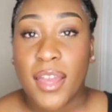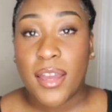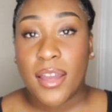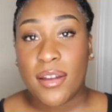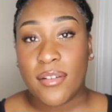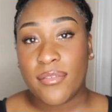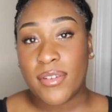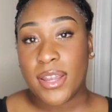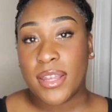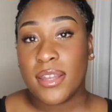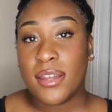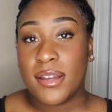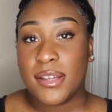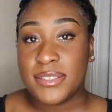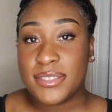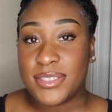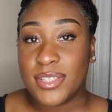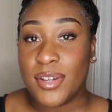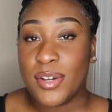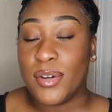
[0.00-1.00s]
all right
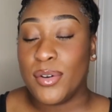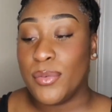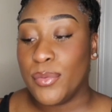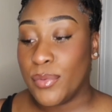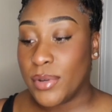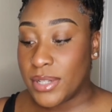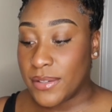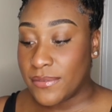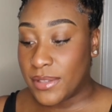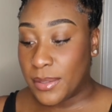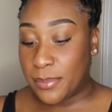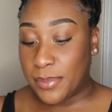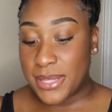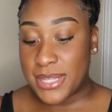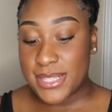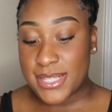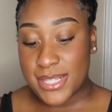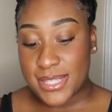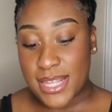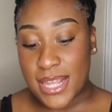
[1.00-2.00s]
y'all so one of the
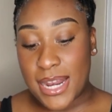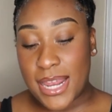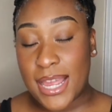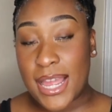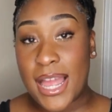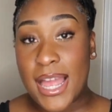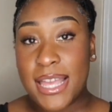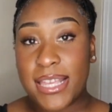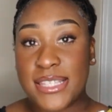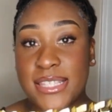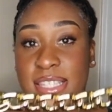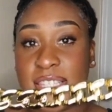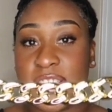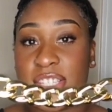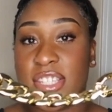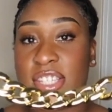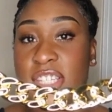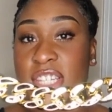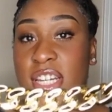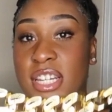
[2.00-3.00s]
pieces that i got is
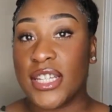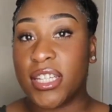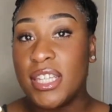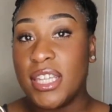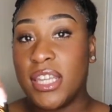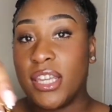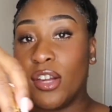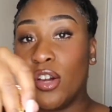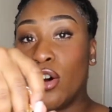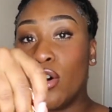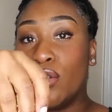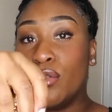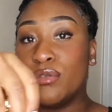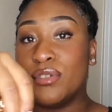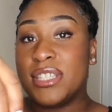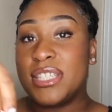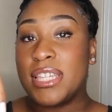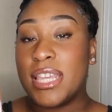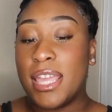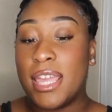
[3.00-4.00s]
this chunky
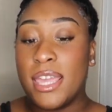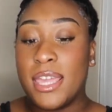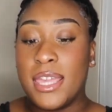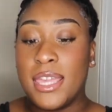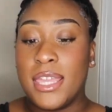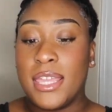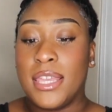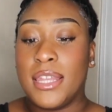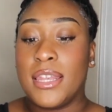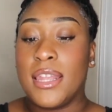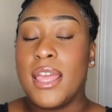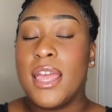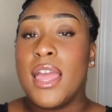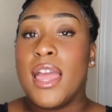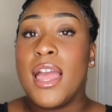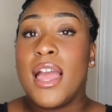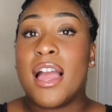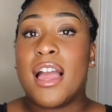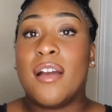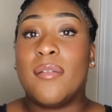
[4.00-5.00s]
gold chain
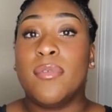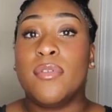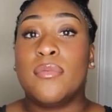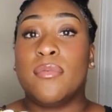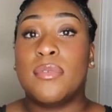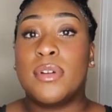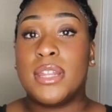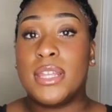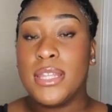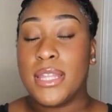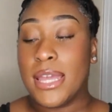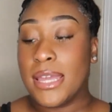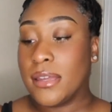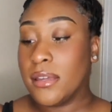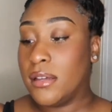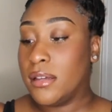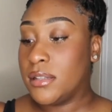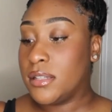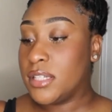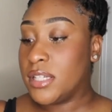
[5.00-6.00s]
i've been wanting like
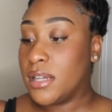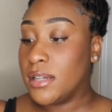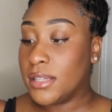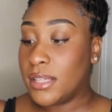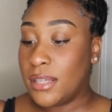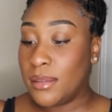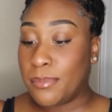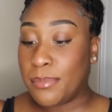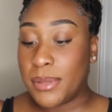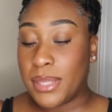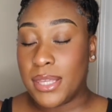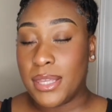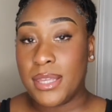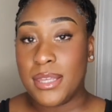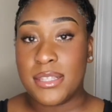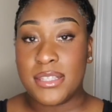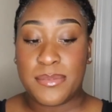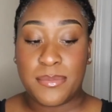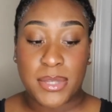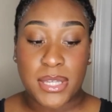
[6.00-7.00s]
a chunky
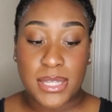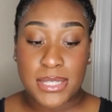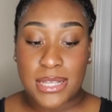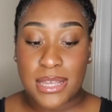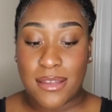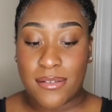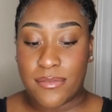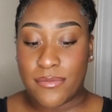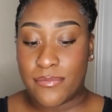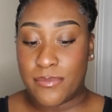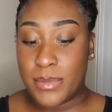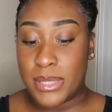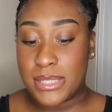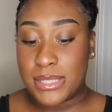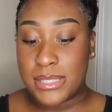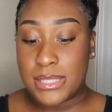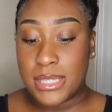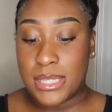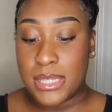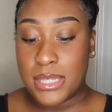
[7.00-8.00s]
piece because i've been
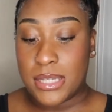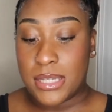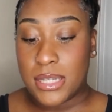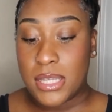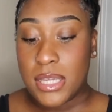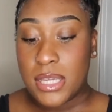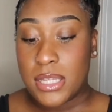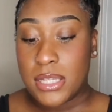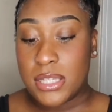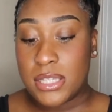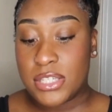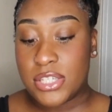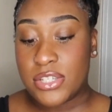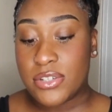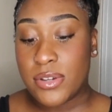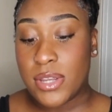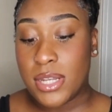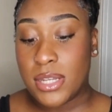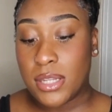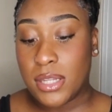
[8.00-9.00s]
seeing this
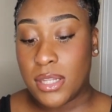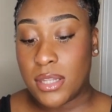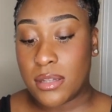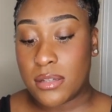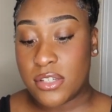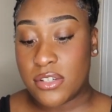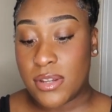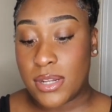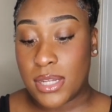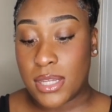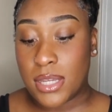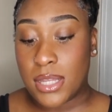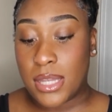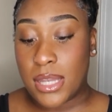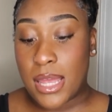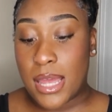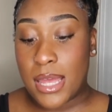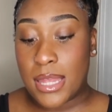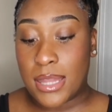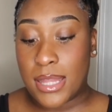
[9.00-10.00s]
trendy trending a
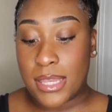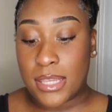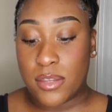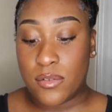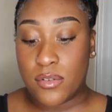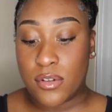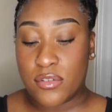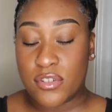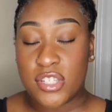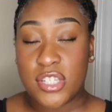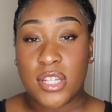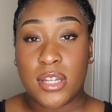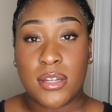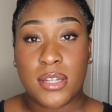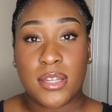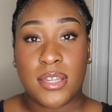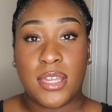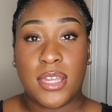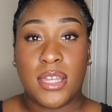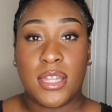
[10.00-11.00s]
lot like you know
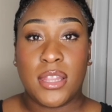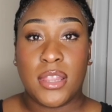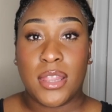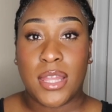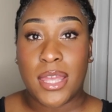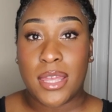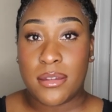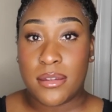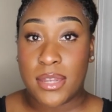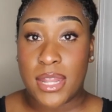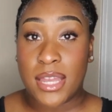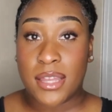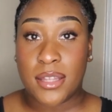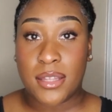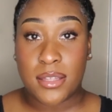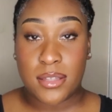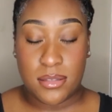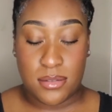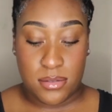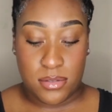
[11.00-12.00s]
chunky neck
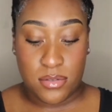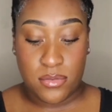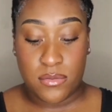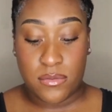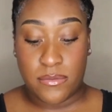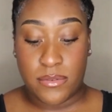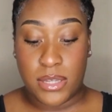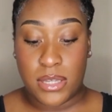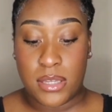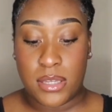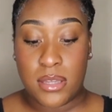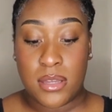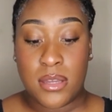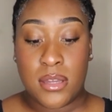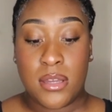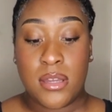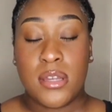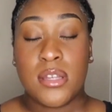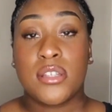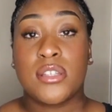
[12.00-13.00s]
jewelry
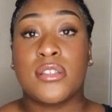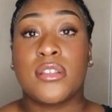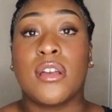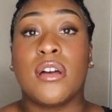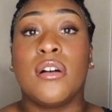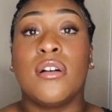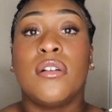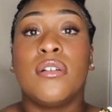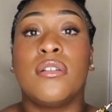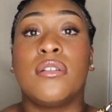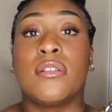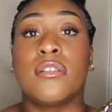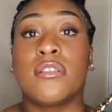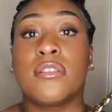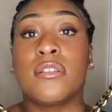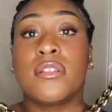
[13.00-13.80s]
so